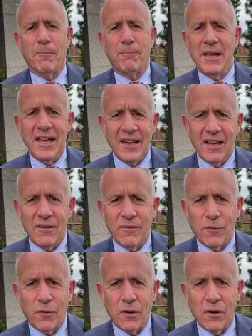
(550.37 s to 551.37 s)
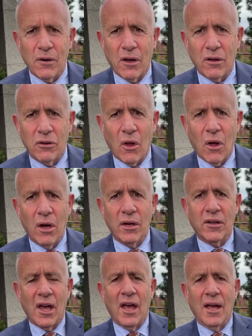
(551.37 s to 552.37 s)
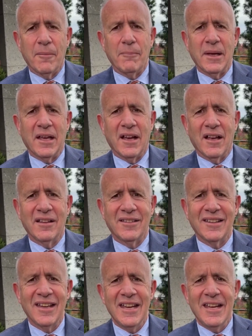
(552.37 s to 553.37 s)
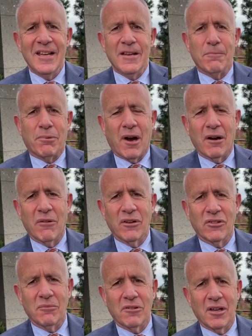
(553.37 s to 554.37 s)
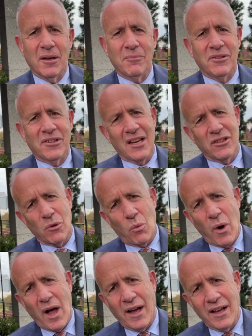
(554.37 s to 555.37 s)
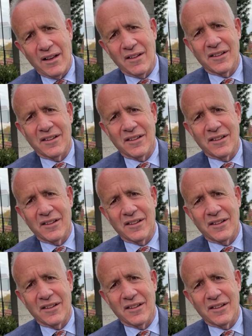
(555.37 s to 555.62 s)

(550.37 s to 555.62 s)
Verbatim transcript: Be in it for a long time because progress sometimes takes a while.